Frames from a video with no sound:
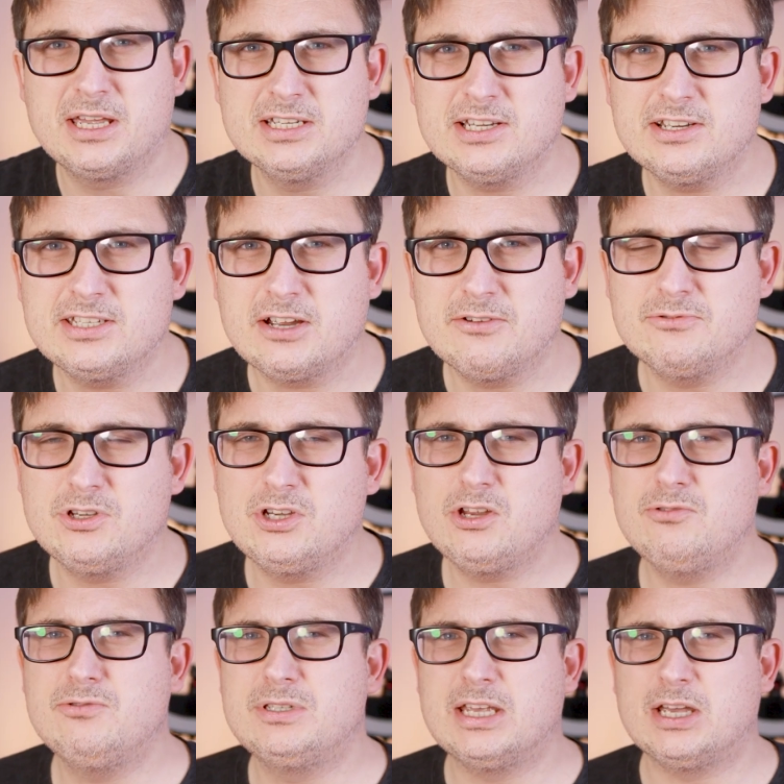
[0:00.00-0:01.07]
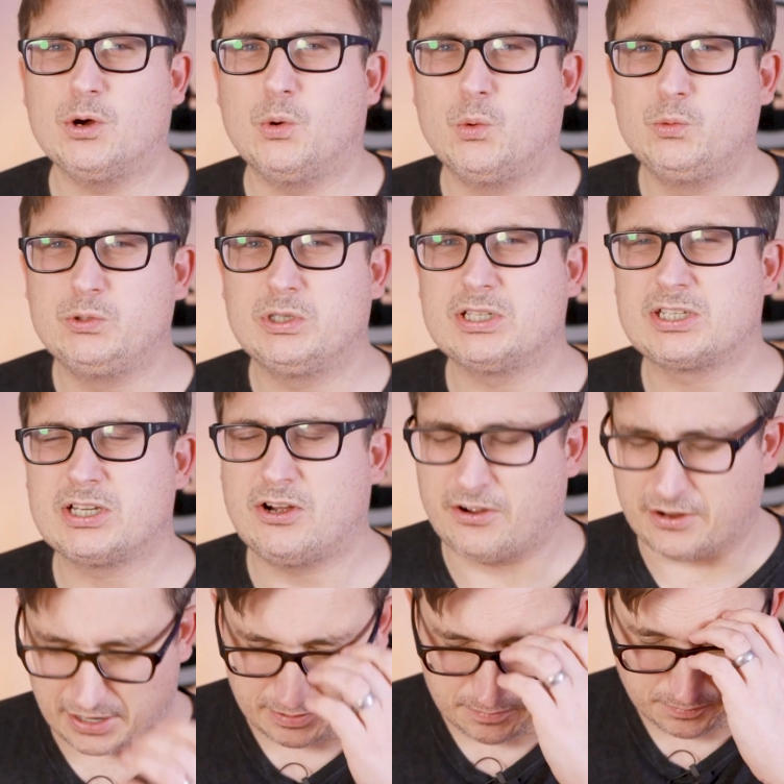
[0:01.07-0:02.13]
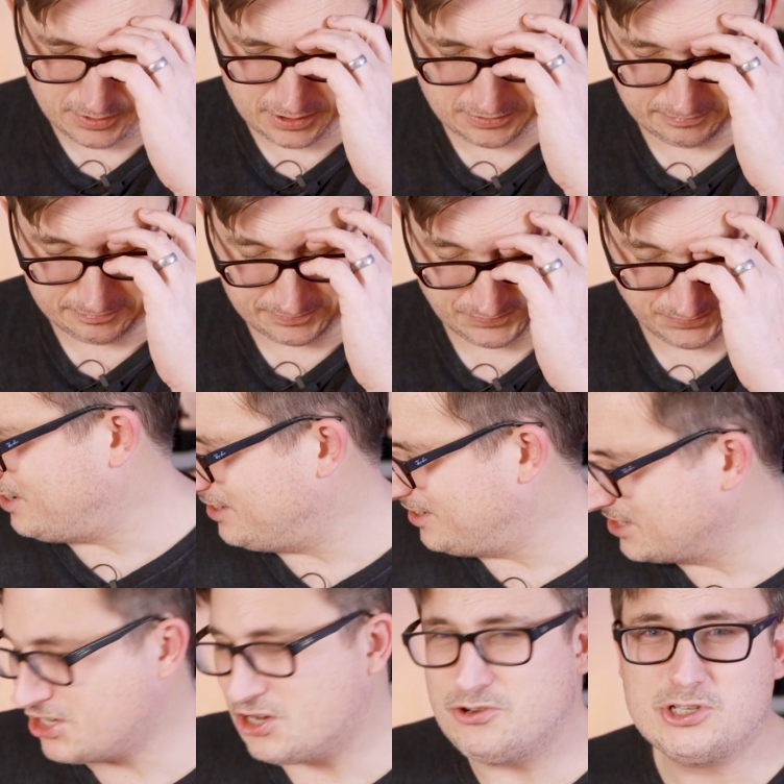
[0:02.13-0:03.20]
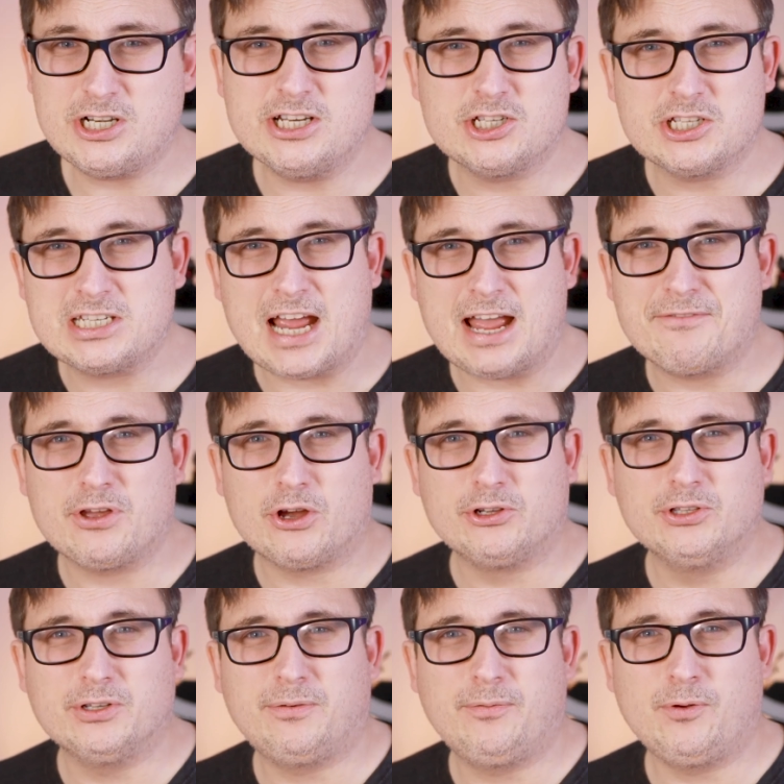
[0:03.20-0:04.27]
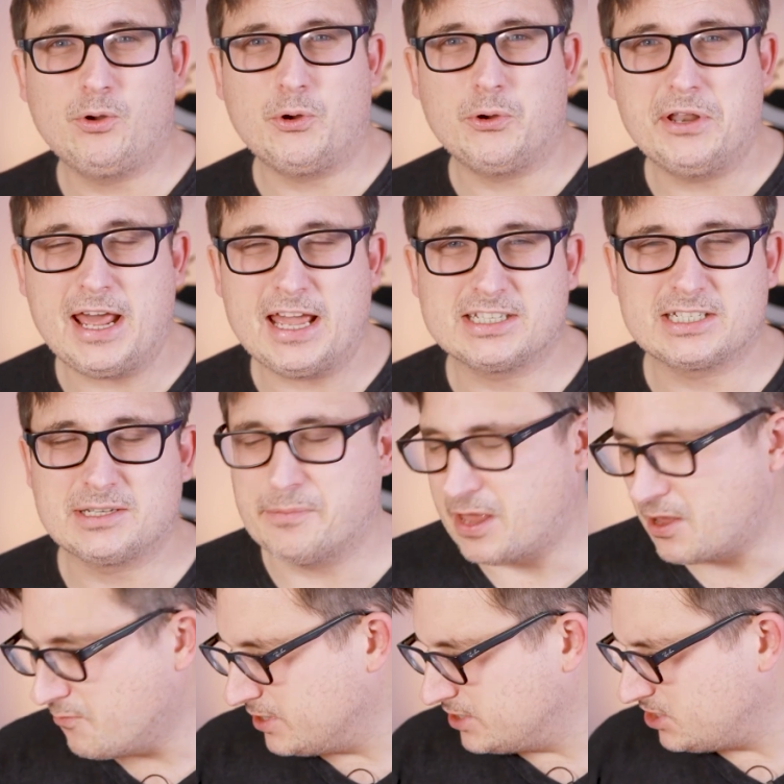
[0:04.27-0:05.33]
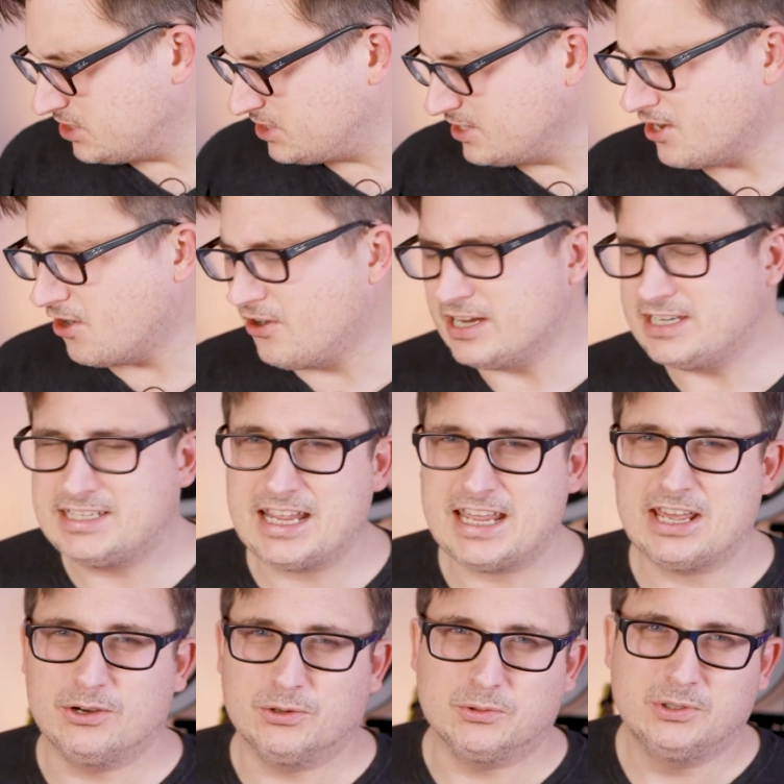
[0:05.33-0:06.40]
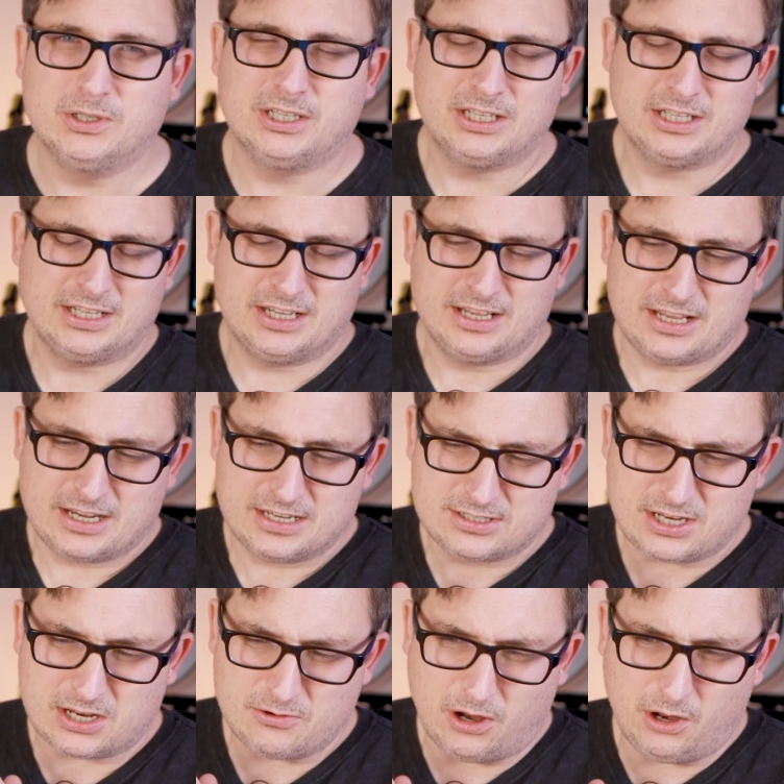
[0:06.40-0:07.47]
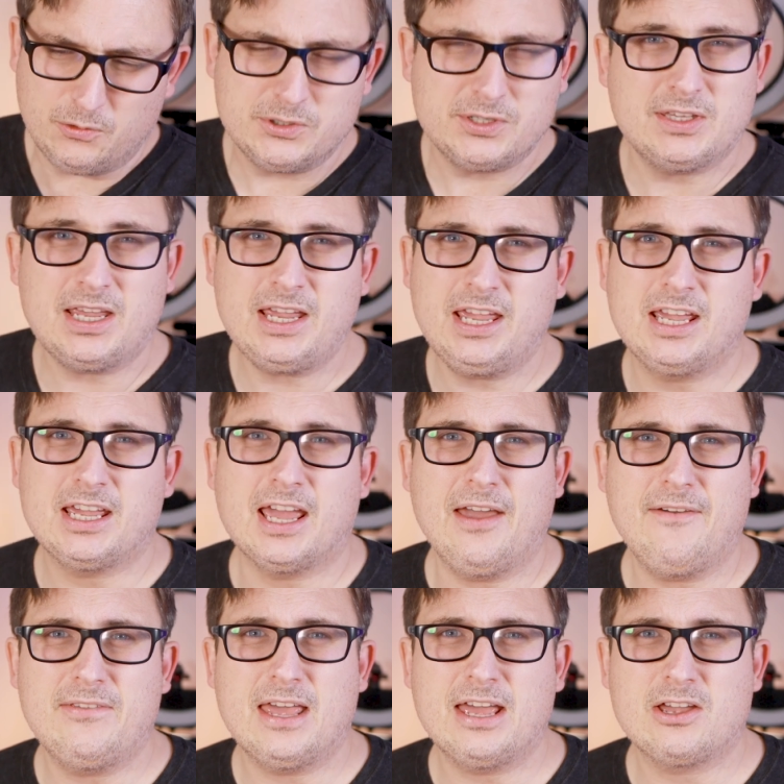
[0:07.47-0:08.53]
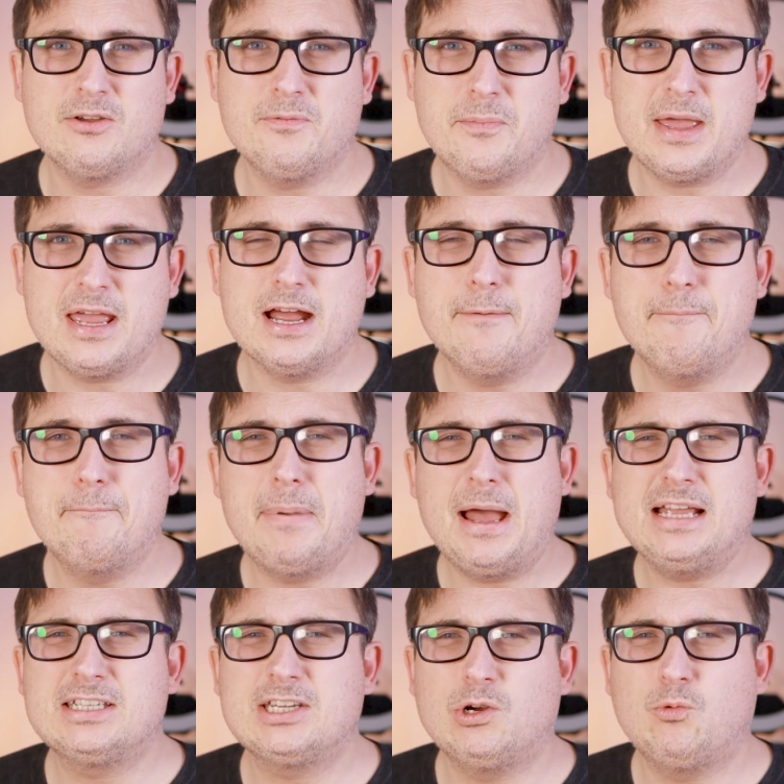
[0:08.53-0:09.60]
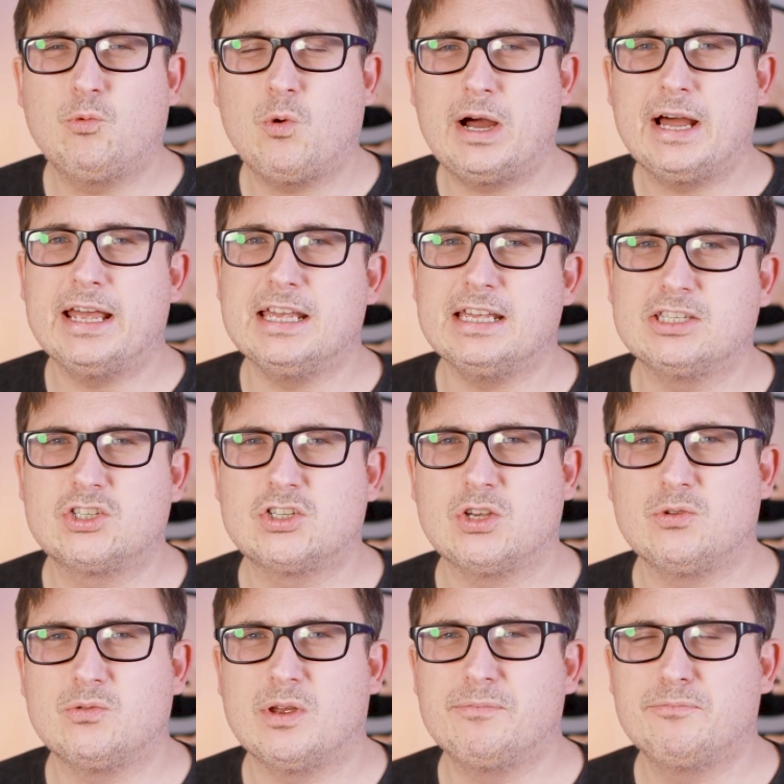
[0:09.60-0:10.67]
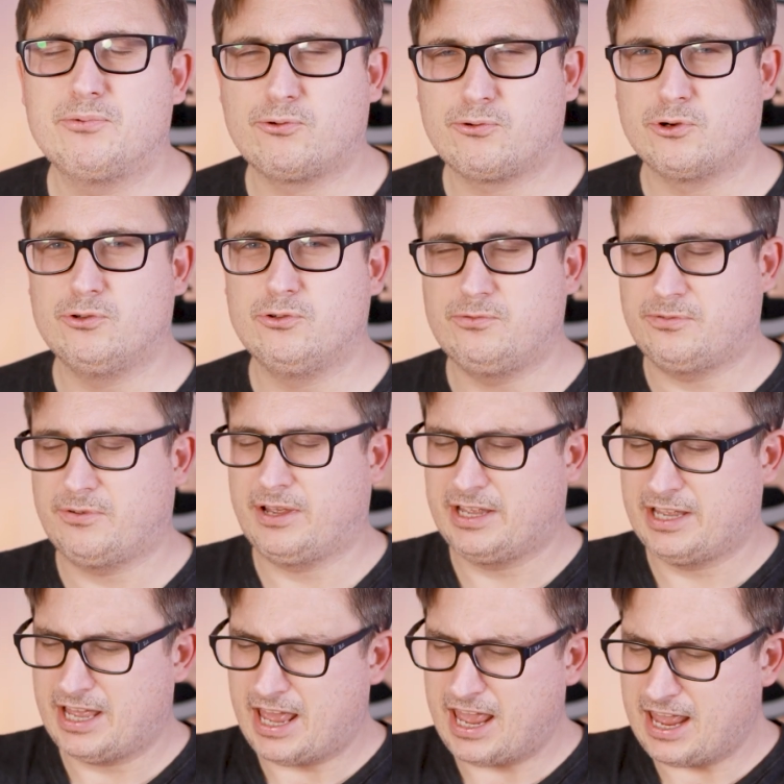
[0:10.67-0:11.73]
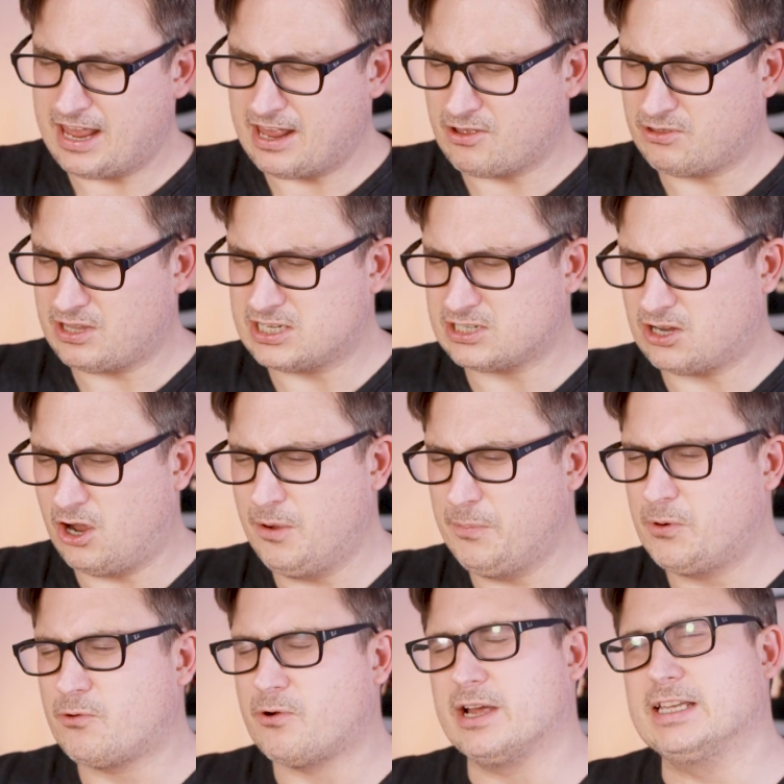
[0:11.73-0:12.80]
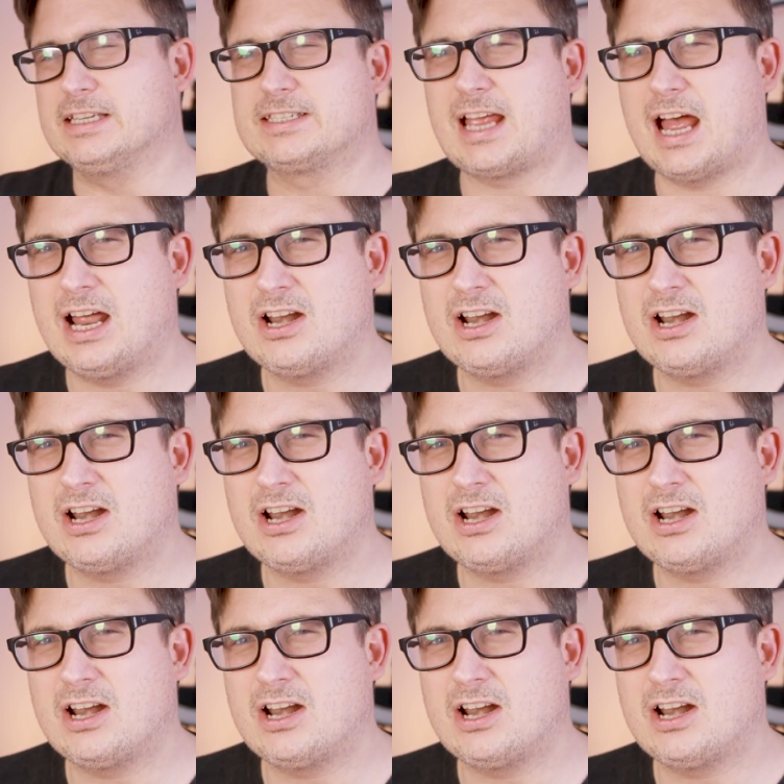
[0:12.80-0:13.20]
because I don't use it all the time, I'd usually just have it on the floor next to me, which isn't ideal. So I was thinking if there could be a better way to improve how this operates,